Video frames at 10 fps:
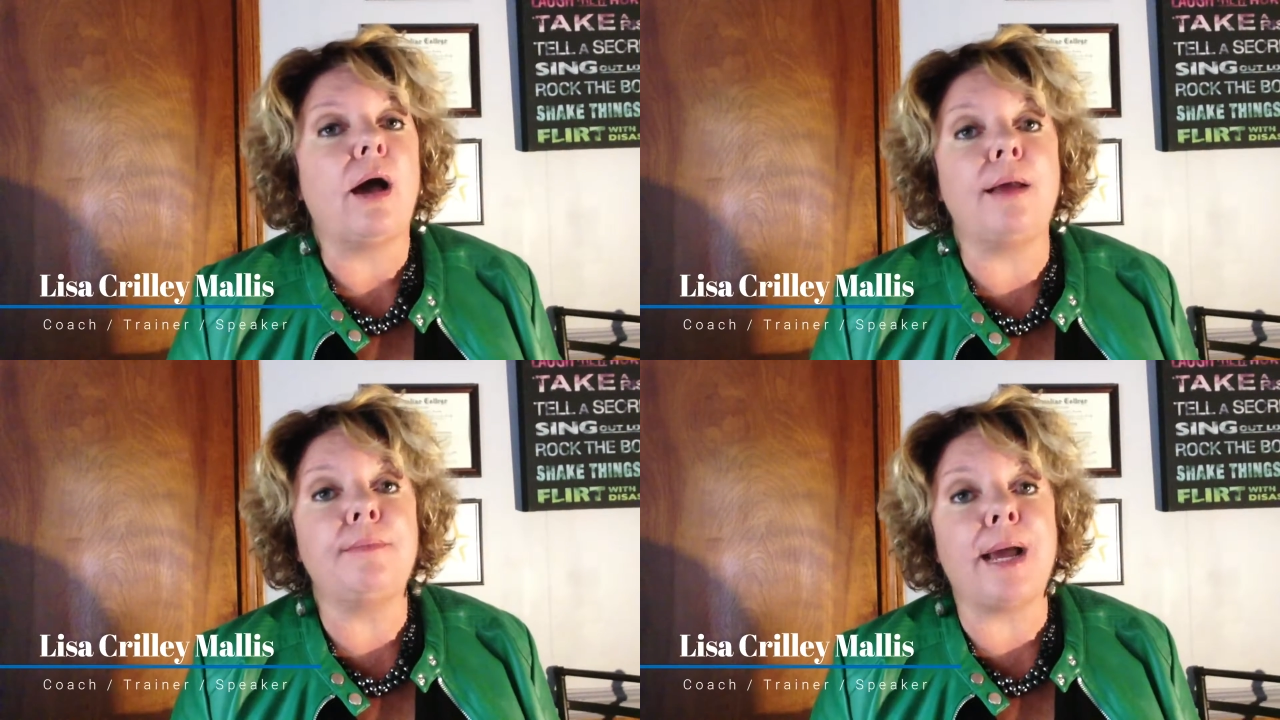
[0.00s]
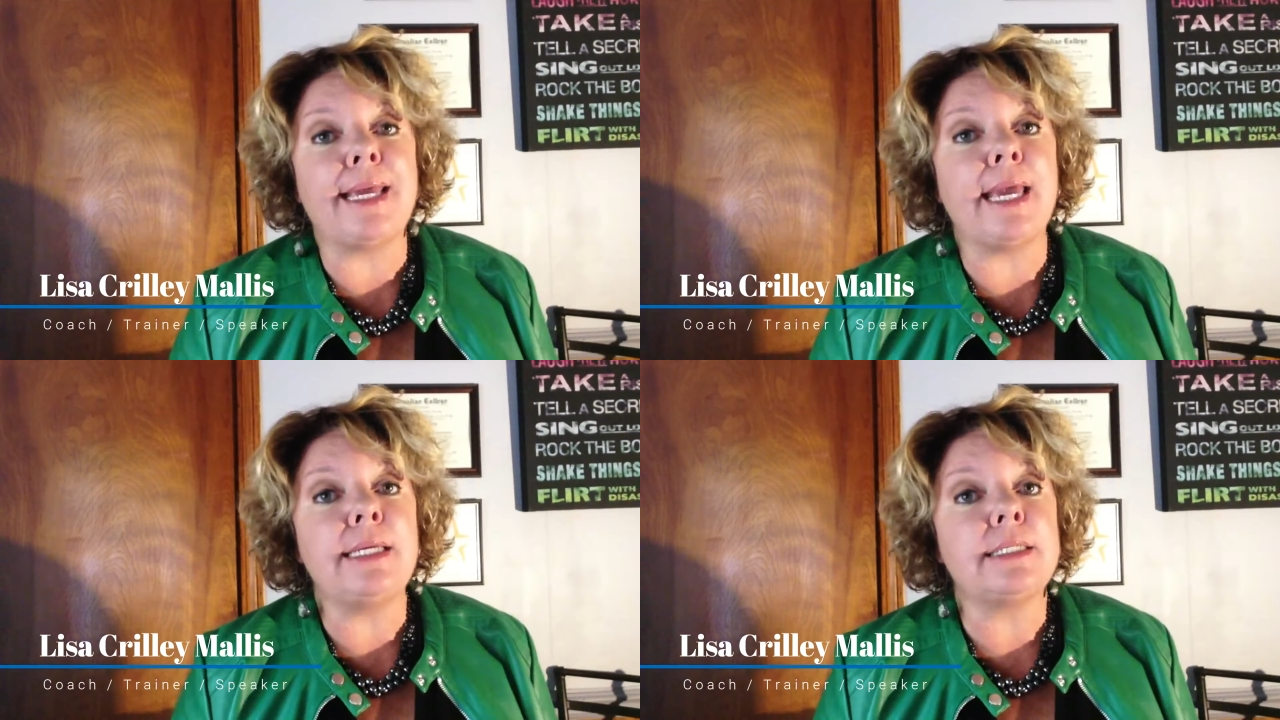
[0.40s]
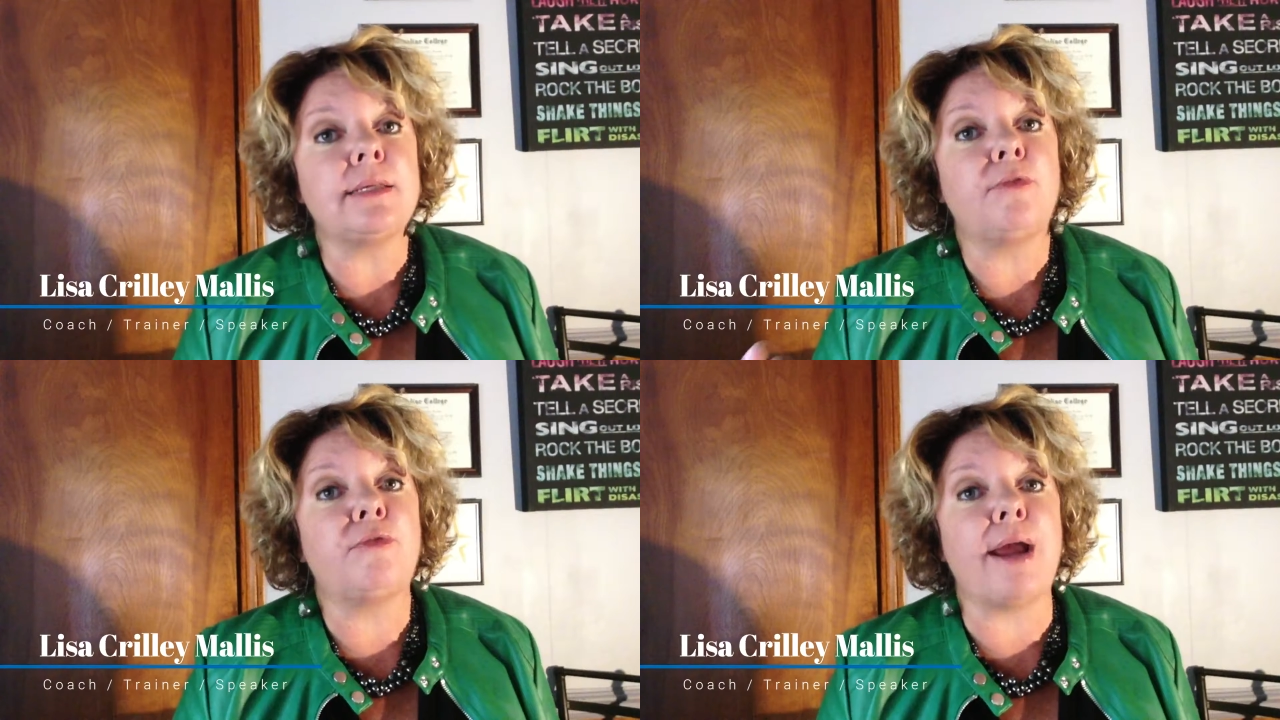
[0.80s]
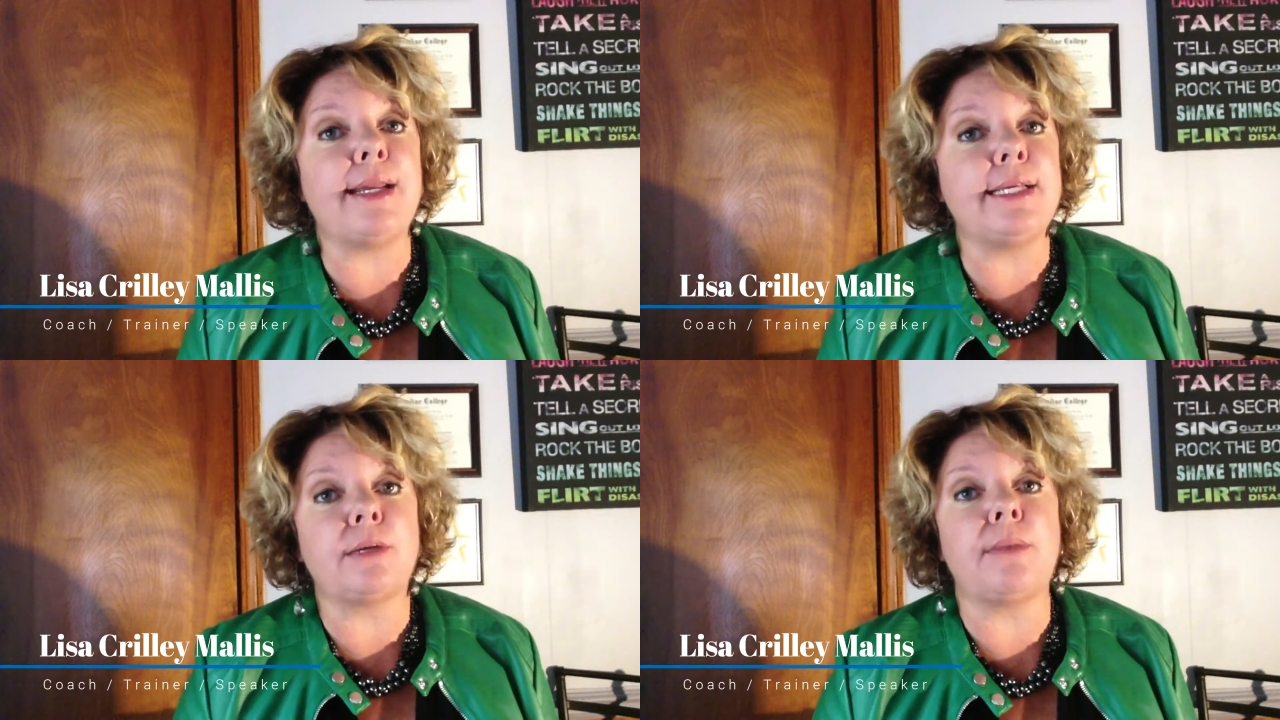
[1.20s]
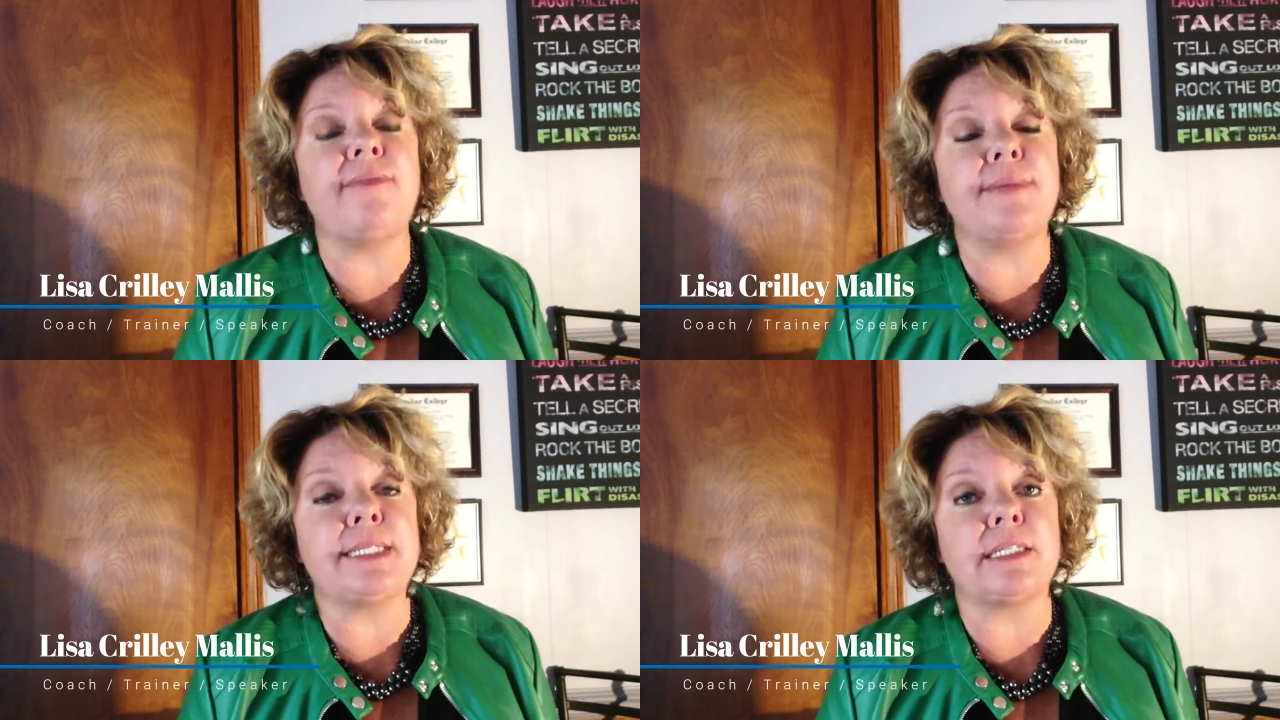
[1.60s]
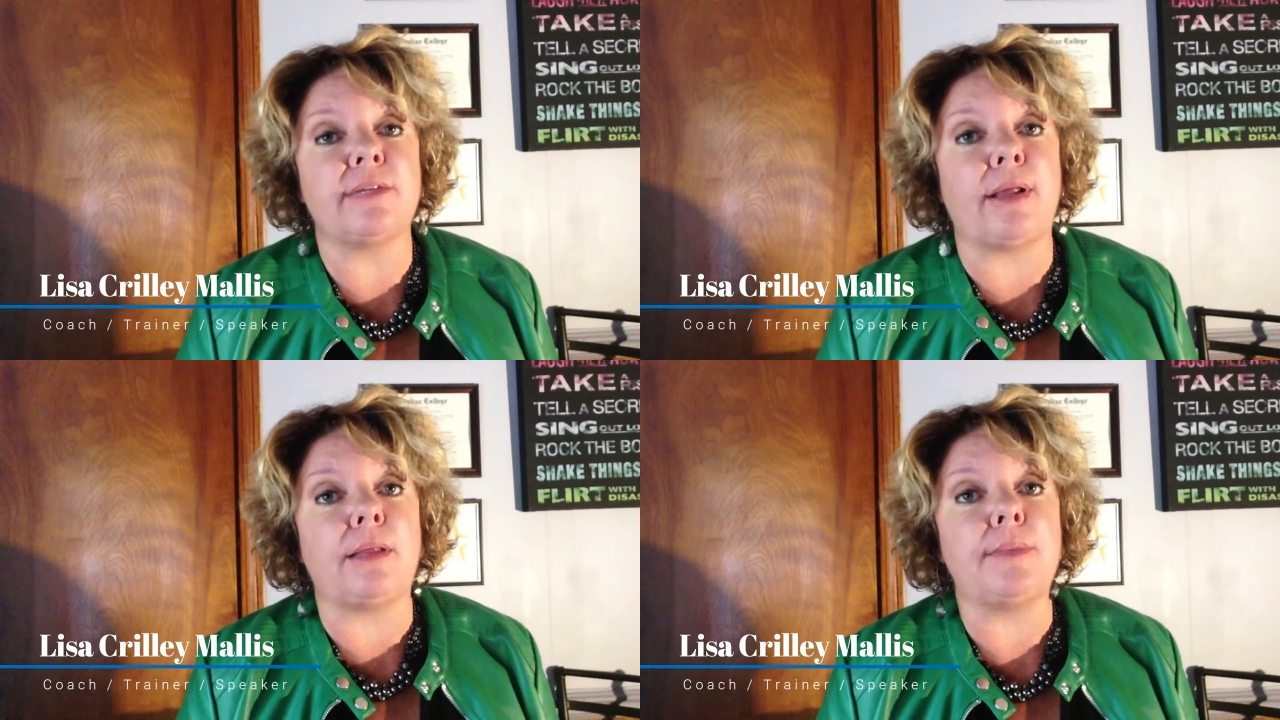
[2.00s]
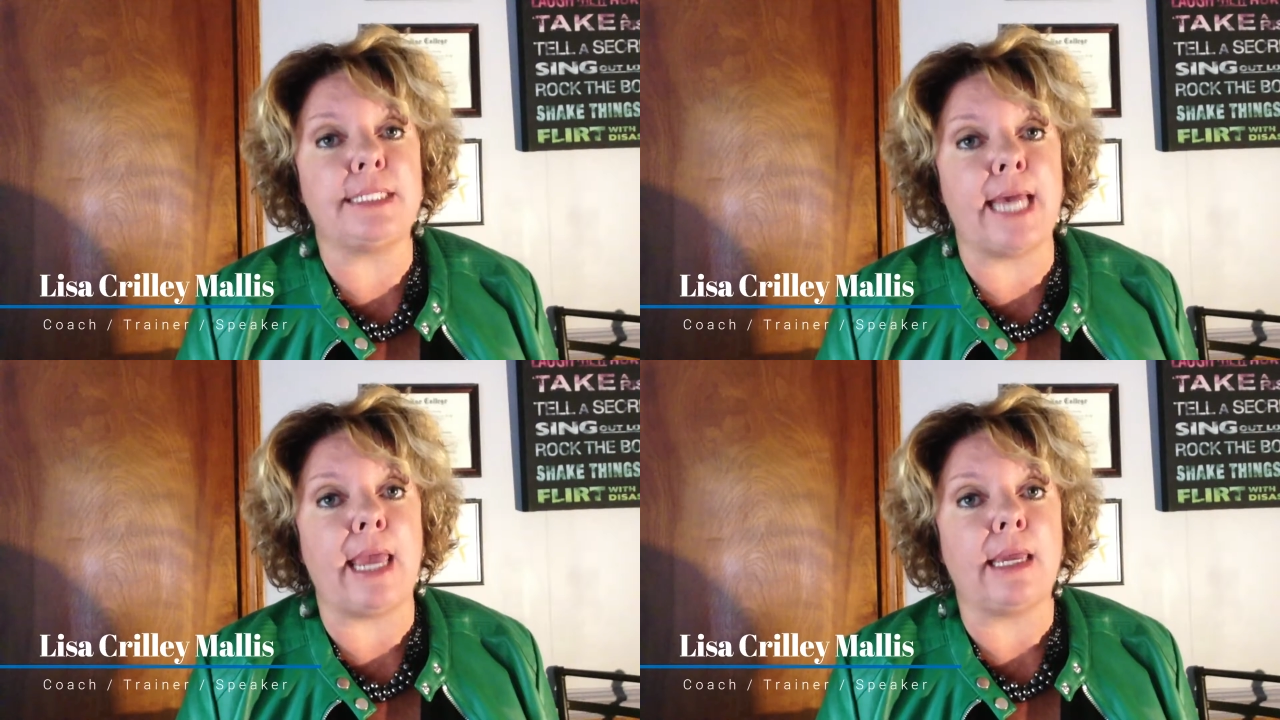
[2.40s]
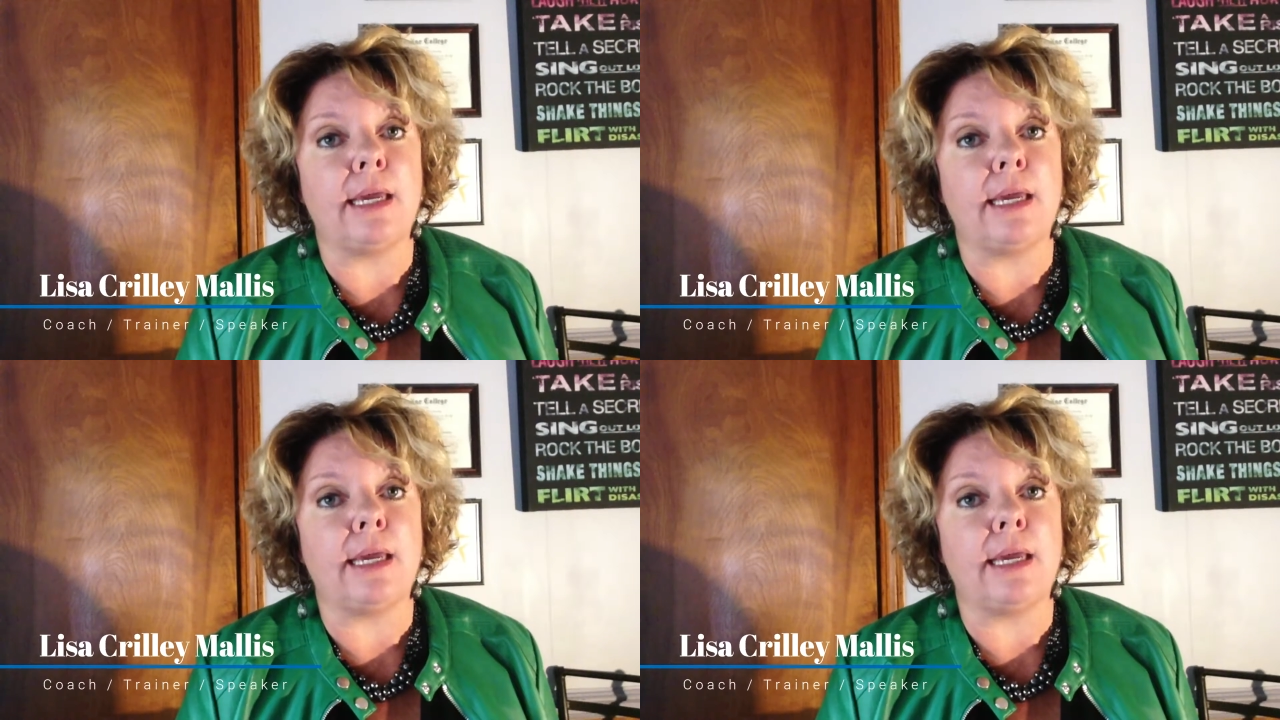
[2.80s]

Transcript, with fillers: On my case, Fridays are my business development day.